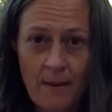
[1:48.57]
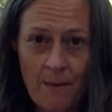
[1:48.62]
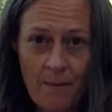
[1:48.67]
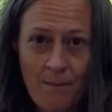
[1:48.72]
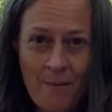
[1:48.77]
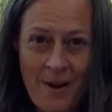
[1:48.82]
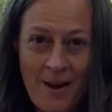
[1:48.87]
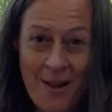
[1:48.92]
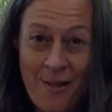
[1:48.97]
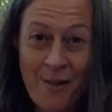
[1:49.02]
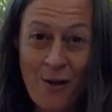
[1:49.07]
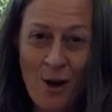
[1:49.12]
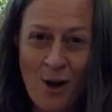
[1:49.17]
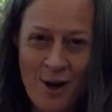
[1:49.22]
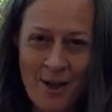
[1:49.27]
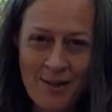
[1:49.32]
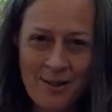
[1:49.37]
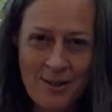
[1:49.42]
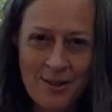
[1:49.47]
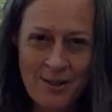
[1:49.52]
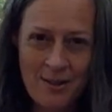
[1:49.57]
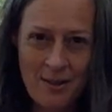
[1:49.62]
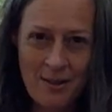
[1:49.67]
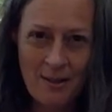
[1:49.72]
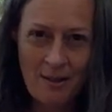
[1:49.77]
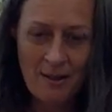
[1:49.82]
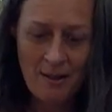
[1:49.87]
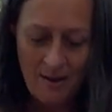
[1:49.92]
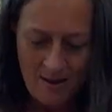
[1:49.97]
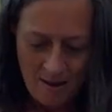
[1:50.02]
my thoughts,
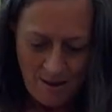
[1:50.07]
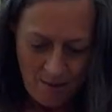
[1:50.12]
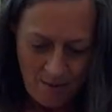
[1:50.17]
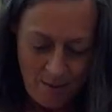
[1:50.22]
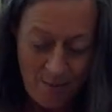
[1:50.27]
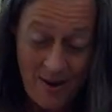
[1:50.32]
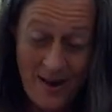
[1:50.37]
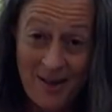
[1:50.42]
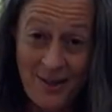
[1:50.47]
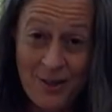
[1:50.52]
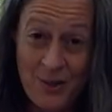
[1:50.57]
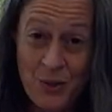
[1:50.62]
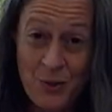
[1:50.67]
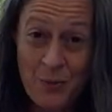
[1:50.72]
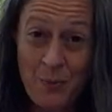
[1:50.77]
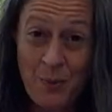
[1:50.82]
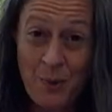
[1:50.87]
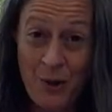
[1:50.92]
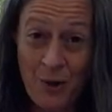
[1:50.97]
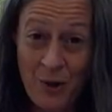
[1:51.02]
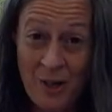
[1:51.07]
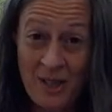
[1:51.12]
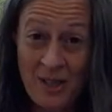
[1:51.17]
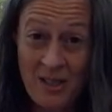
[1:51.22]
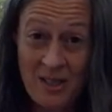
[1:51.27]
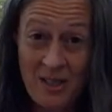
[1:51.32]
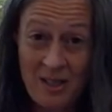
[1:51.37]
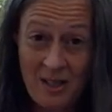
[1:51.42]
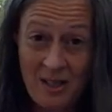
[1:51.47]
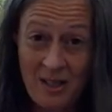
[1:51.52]
my
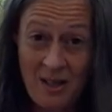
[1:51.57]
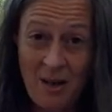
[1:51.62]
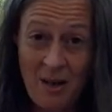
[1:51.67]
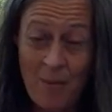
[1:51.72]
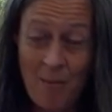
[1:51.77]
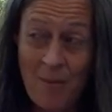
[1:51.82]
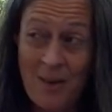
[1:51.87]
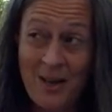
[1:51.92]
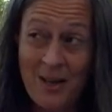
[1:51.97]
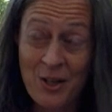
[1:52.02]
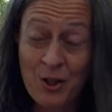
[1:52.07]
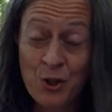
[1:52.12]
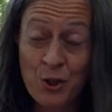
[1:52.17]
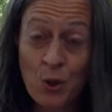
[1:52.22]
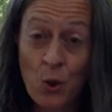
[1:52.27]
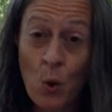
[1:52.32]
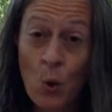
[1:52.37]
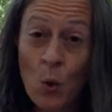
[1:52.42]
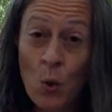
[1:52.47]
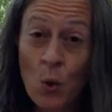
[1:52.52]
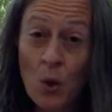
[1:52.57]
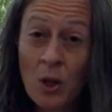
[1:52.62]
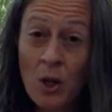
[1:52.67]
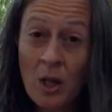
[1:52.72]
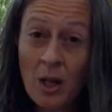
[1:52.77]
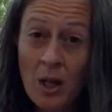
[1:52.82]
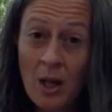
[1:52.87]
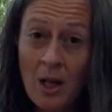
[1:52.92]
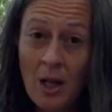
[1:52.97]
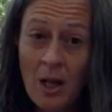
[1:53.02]
spirit, my soul,
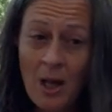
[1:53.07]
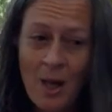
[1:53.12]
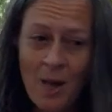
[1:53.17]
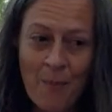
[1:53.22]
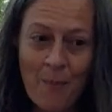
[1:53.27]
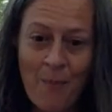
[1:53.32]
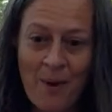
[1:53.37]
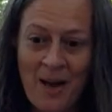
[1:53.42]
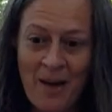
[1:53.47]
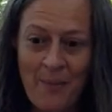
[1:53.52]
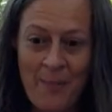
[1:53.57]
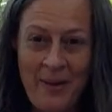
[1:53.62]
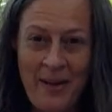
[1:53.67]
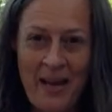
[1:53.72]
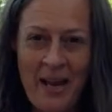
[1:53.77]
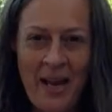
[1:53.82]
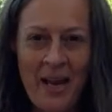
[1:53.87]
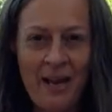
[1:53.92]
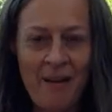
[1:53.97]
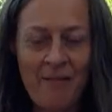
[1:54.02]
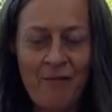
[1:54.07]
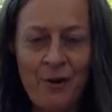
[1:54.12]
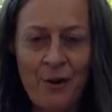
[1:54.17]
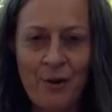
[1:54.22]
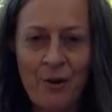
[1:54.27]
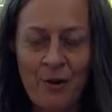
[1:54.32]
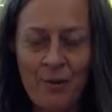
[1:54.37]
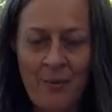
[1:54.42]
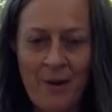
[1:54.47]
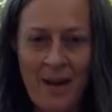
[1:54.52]
my behavior,
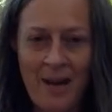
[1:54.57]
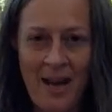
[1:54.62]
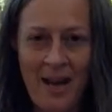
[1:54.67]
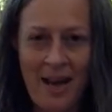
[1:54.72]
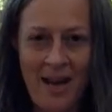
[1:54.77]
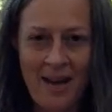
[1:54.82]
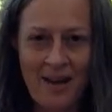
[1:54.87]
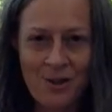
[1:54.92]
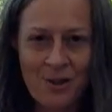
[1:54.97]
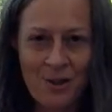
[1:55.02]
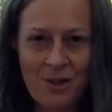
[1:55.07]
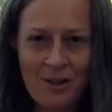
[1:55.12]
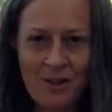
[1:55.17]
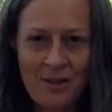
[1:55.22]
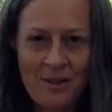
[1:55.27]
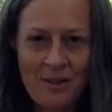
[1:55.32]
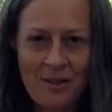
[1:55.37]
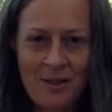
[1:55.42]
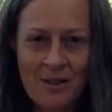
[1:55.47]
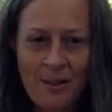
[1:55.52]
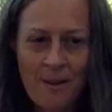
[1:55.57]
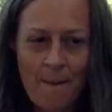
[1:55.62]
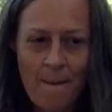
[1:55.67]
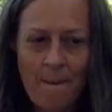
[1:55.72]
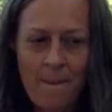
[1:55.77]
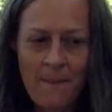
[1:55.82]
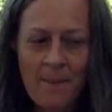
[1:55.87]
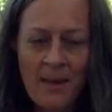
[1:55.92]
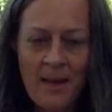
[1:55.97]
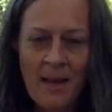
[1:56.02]
and my actions.
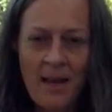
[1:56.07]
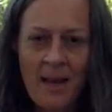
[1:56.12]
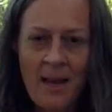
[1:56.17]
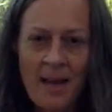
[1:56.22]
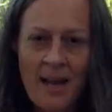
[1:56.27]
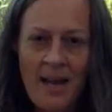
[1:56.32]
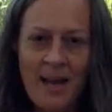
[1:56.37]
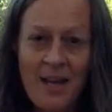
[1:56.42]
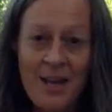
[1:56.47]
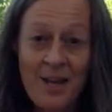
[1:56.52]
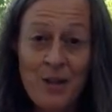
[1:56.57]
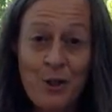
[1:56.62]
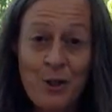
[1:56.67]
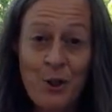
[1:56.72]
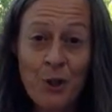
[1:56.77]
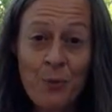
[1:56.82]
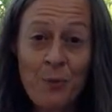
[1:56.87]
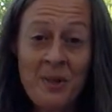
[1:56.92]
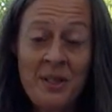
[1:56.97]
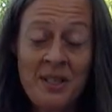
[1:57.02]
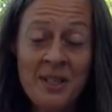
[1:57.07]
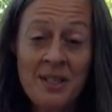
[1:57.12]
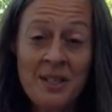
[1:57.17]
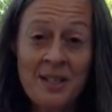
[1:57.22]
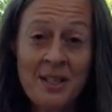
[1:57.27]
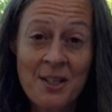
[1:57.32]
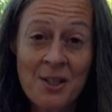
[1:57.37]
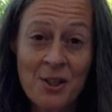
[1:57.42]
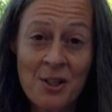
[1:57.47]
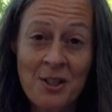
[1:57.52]
And it took me to
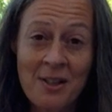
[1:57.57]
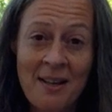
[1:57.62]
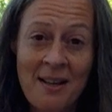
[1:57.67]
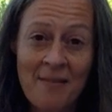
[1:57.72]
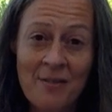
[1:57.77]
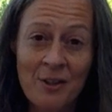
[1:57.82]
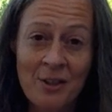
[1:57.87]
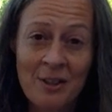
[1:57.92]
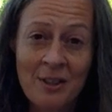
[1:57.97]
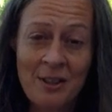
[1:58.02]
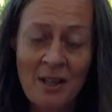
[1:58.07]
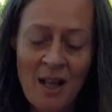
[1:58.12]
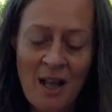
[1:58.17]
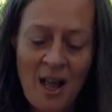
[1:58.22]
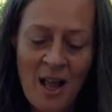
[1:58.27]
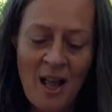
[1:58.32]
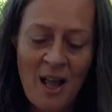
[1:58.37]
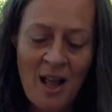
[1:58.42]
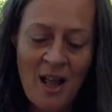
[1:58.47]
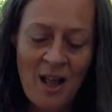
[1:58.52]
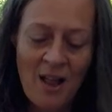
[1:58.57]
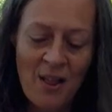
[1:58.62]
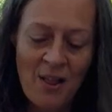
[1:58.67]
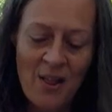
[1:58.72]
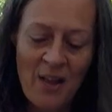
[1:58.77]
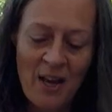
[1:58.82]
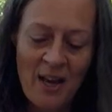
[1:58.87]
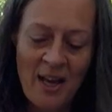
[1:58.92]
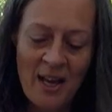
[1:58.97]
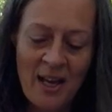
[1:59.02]
such a level
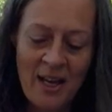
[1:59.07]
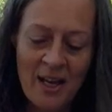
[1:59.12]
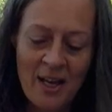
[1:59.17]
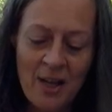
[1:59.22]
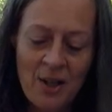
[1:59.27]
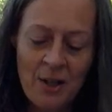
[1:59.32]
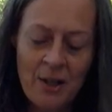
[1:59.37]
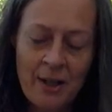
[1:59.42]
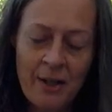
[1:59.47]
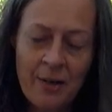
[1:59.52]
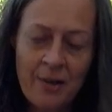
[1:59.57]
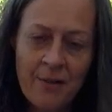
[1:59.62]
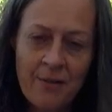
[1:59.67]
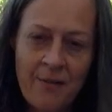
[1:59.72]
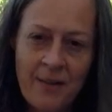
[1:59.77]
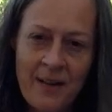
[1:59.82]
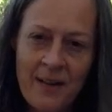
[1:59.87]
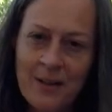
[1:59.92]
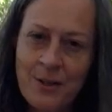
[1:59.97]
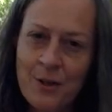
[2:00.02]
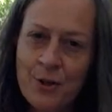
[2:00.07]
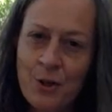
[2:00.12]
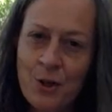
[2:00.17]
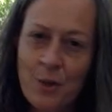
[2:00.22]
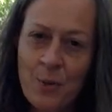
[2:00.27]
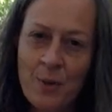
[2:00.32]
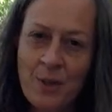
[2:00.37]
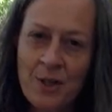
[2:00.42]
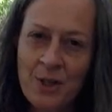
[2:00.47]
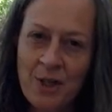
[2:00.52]
that it clarified so
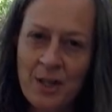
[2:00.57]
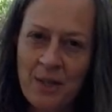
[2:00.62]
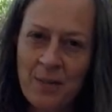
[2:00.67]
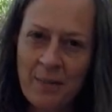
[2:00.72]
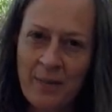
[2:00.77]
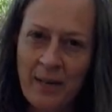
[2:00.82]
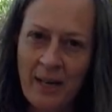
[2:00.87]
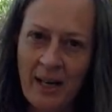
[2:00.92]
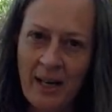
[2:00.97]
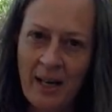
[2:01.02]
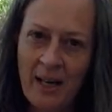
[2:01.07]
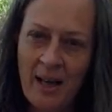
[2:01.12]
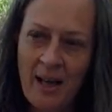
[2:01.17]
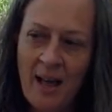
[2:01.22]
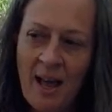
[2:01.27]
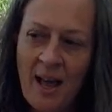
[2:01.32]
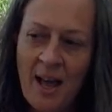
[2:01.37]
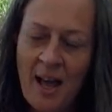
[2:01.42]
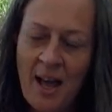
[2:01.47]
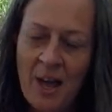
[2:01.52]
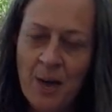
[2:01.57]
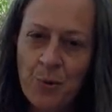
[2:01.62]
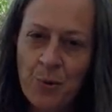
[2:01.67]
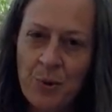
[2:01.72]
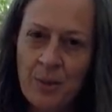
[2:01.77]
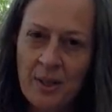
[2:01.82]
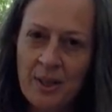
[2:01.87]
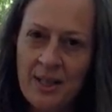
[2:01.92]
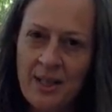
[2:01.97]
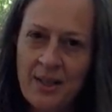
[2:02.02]
much in me and
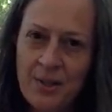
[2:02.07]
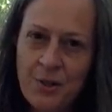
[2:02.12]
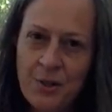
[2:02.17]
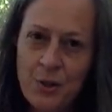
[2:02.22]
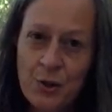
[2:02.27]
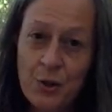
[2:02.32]
released